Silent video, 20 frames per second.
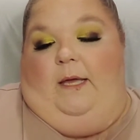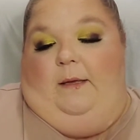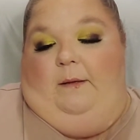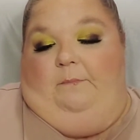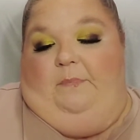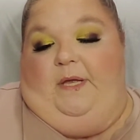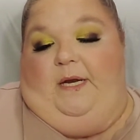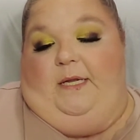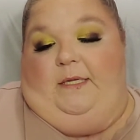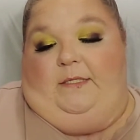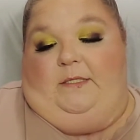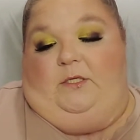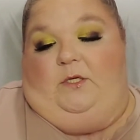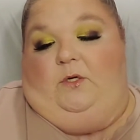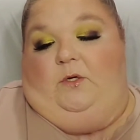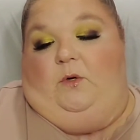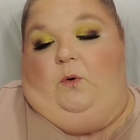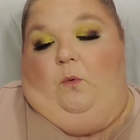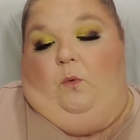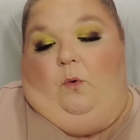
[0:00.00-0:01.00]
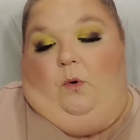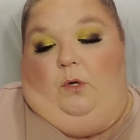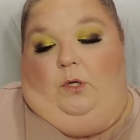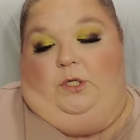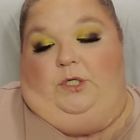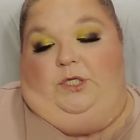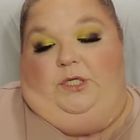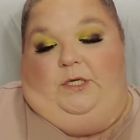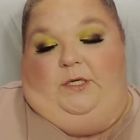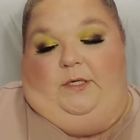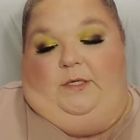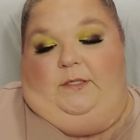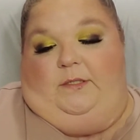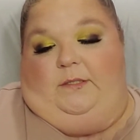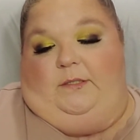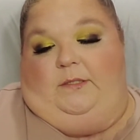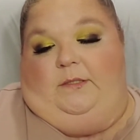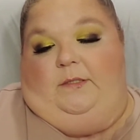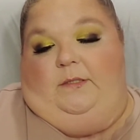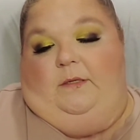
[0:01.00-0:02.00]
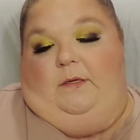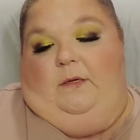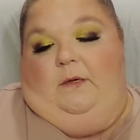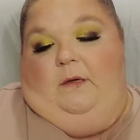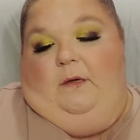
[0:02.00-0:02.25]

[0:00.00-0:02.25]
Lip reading: But it's gorgeous.